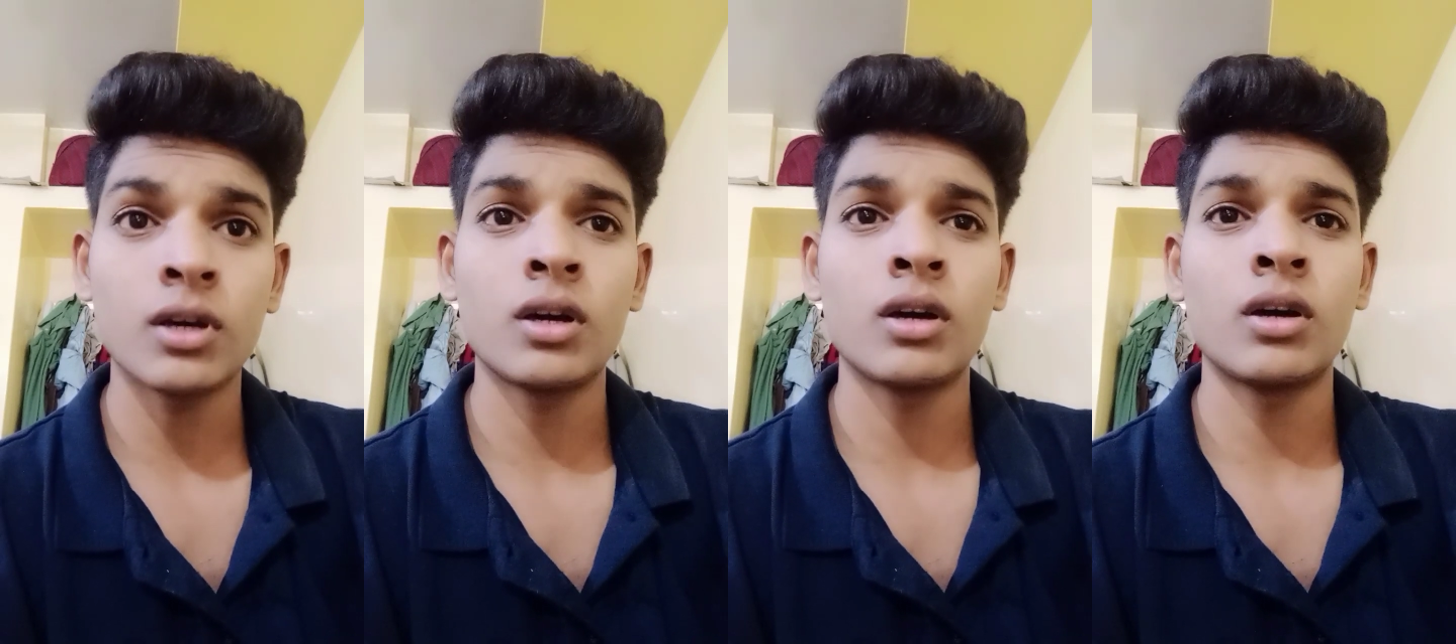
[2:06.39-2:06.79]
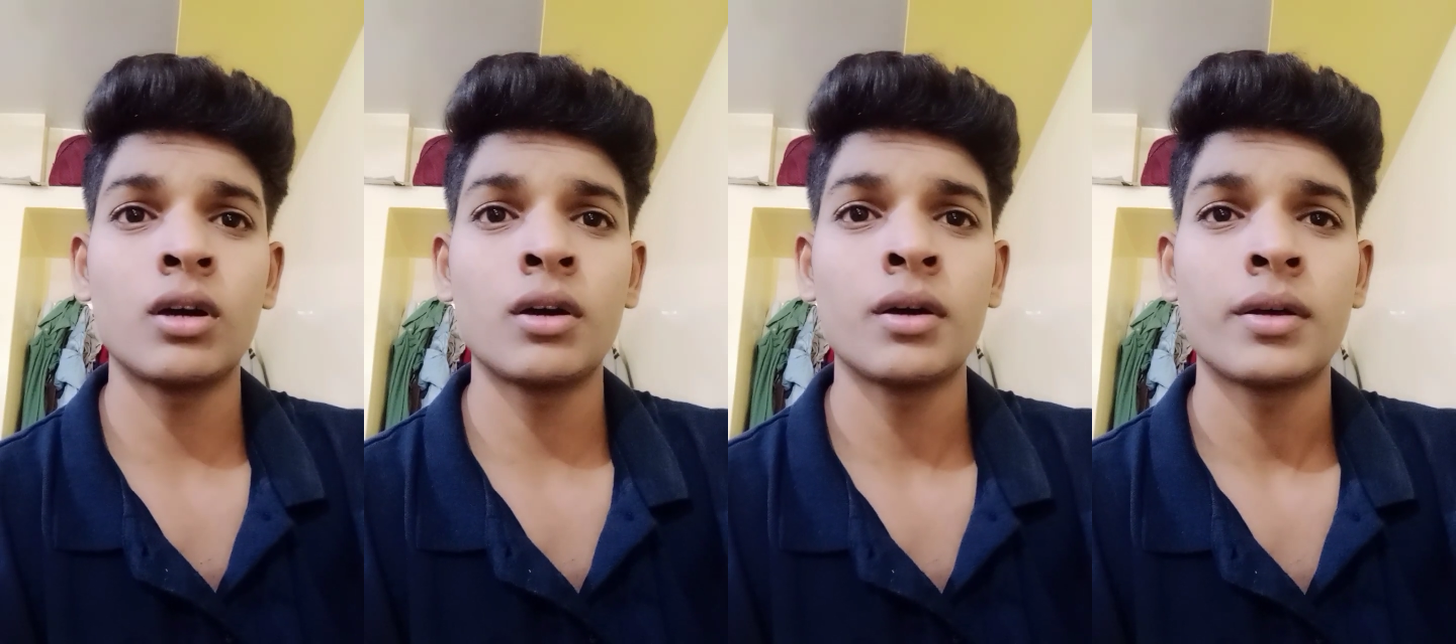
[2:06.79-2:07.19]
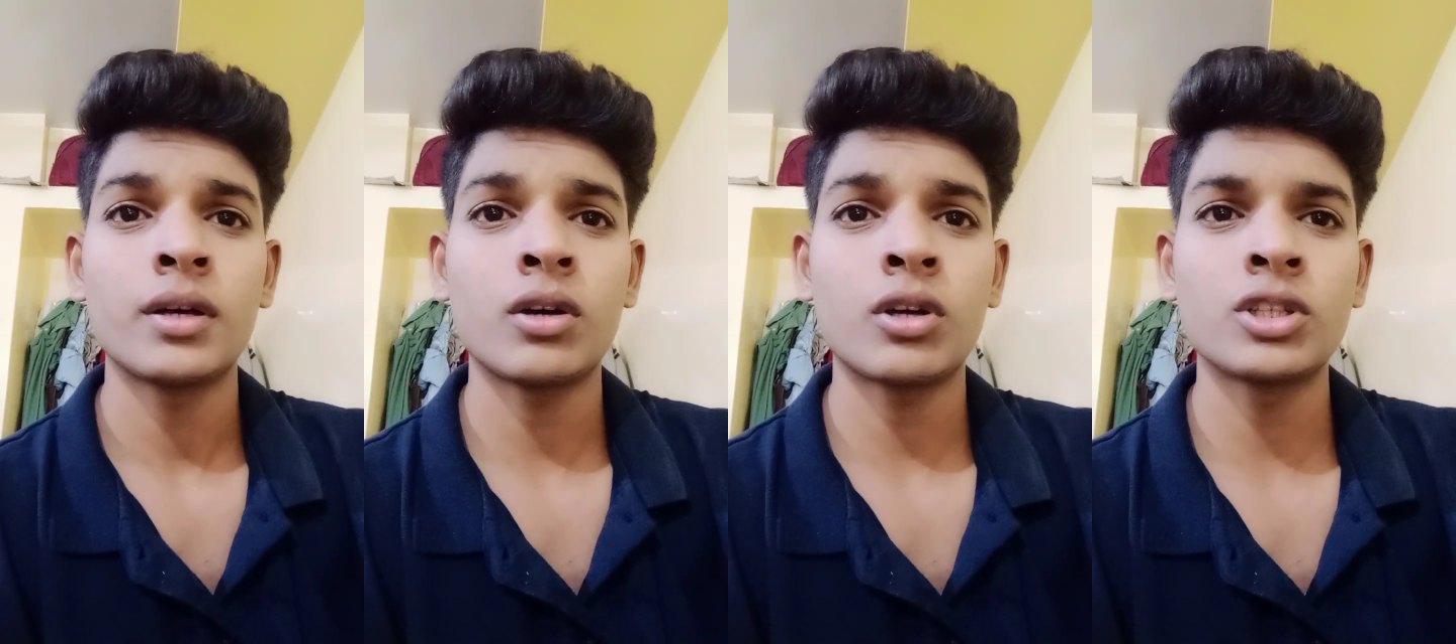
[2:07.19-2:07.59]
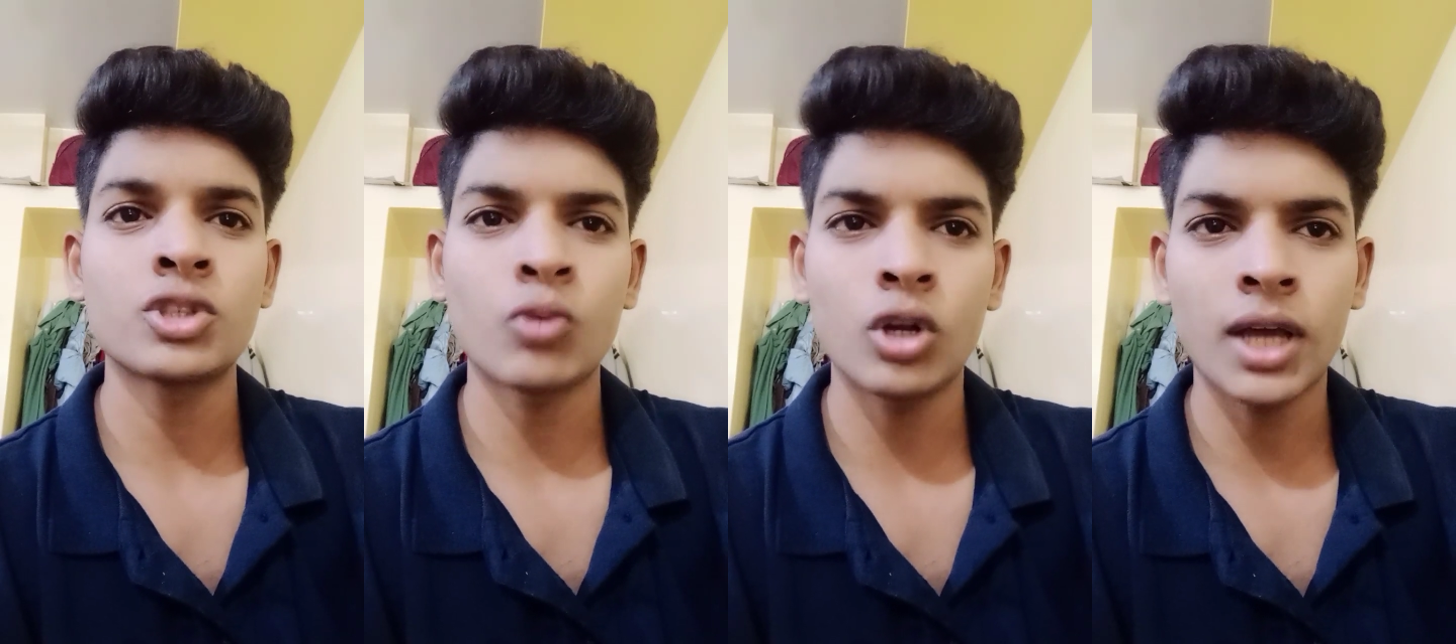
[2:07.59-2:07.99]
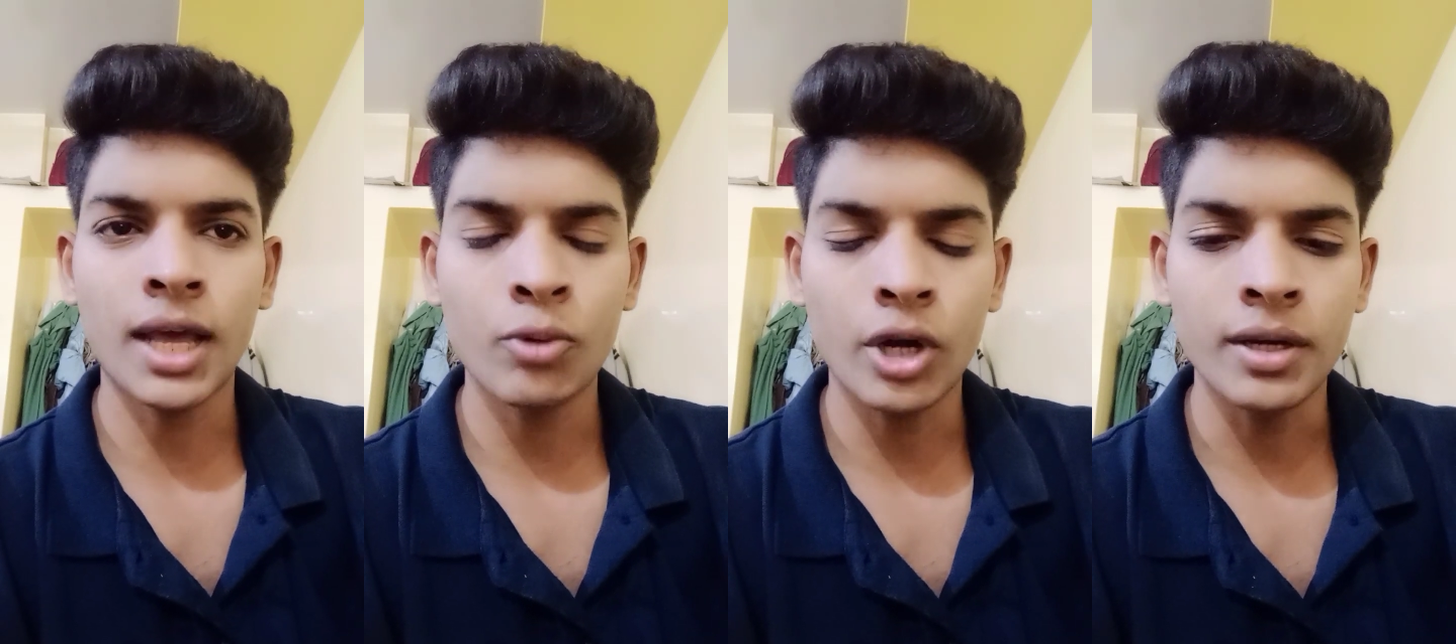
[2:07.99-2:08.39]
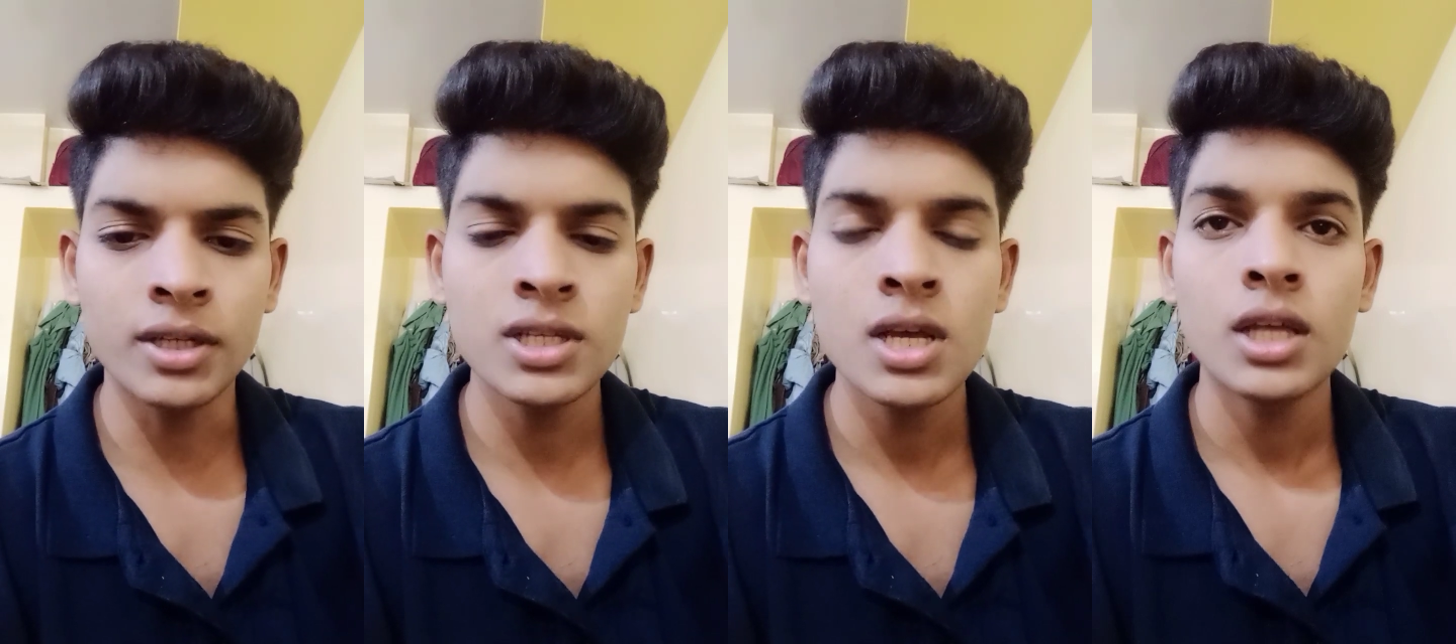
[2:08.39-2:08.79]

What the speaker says: or the smaller carbohydrates.